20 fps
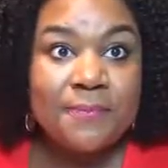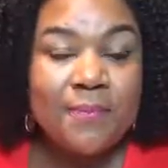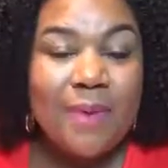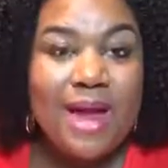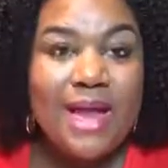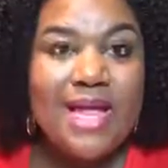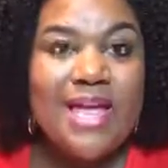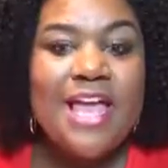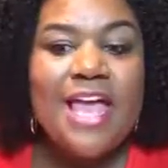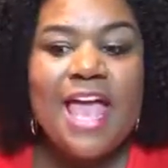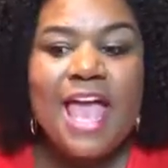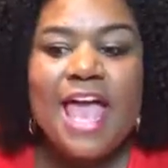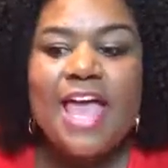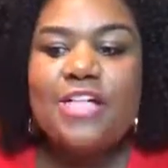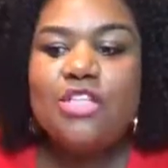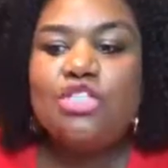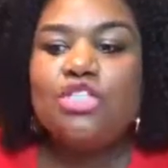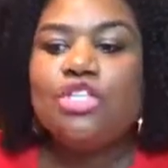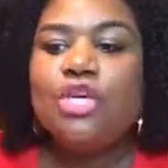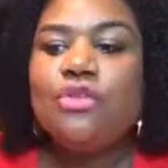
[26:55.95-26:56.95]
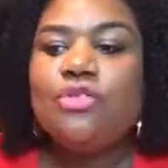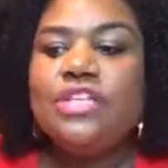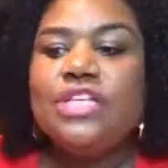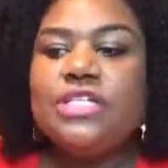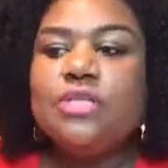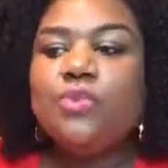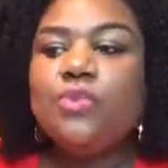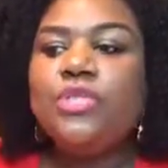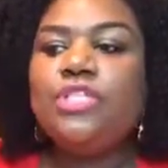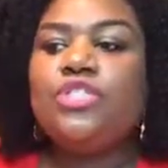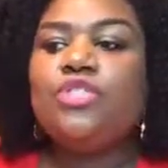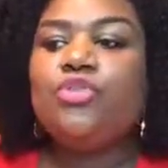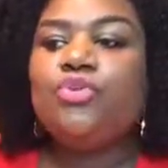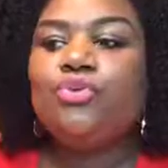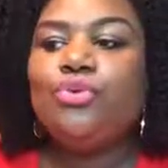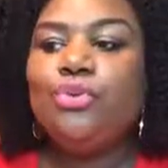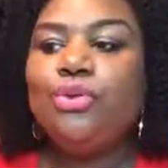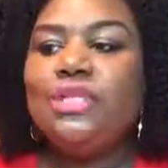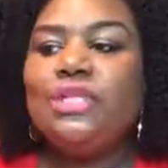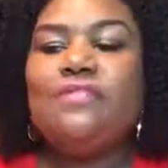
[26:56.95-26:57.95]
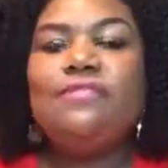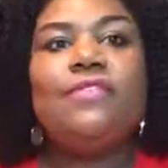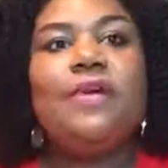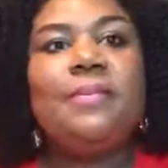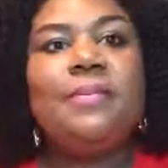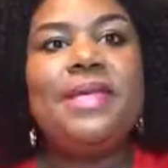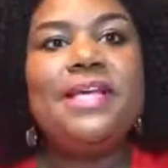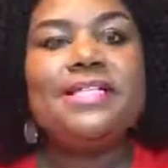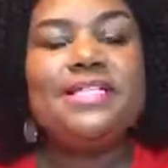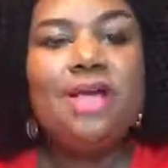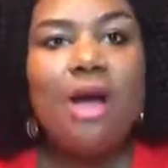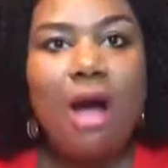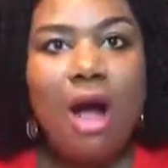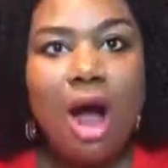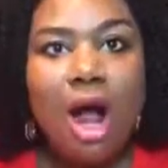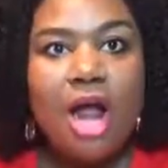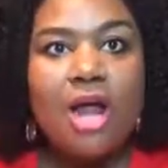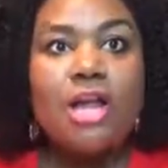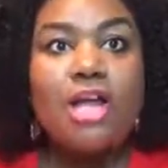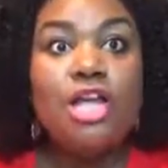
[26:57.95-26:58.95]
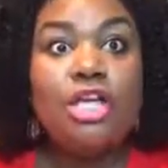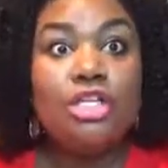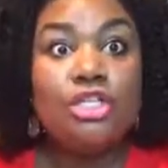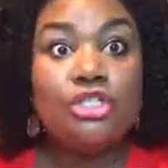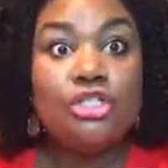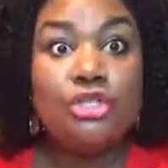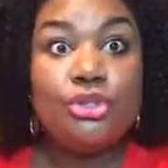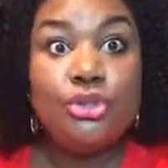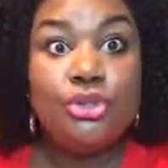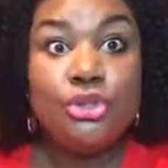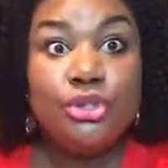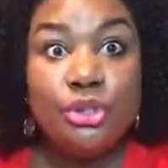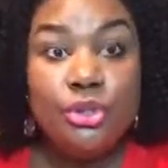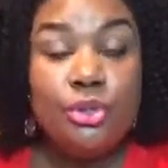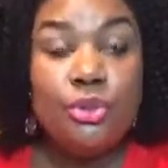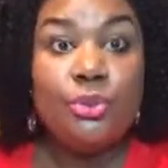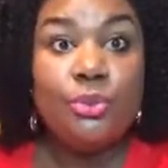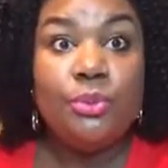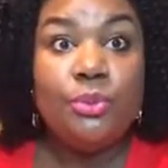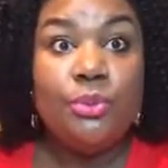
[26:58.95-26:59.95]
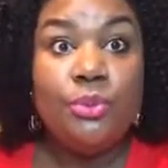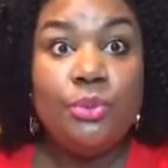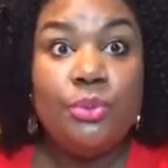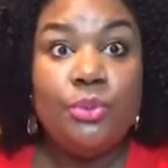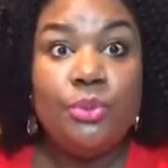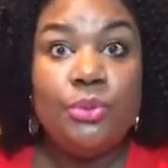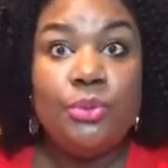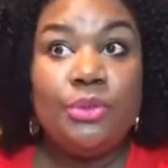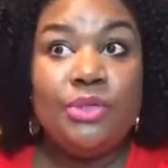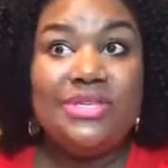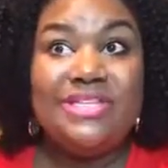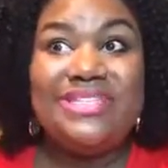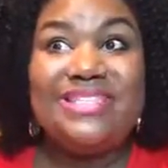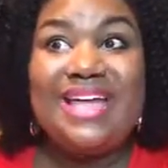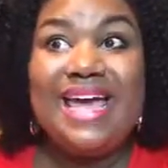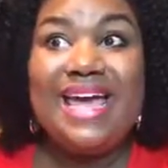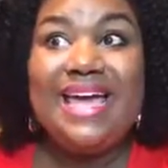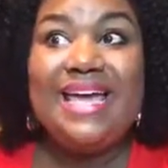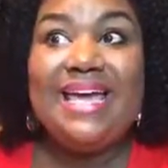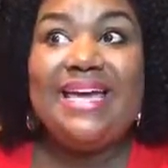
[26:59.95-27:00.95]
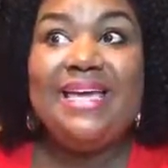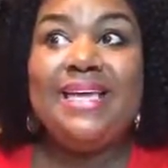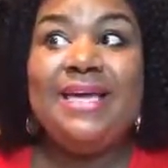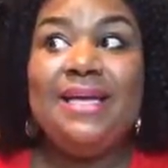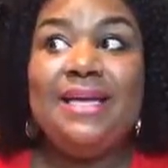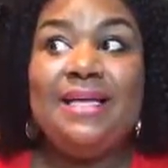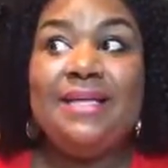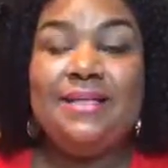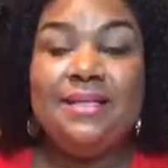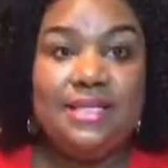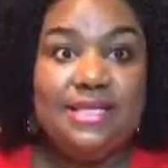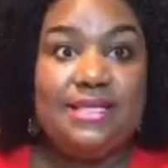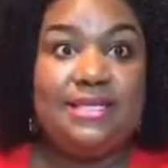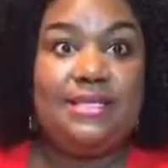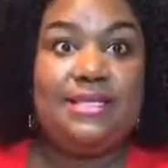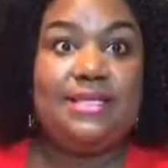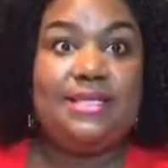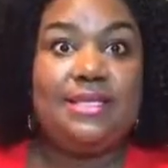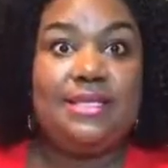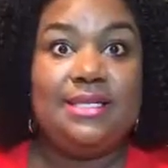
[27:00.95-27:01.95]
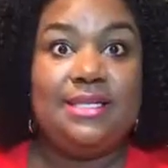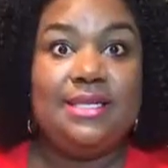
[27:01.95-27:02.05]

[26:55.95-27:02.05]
right? And so this was truly from his heart to you, saying, listen,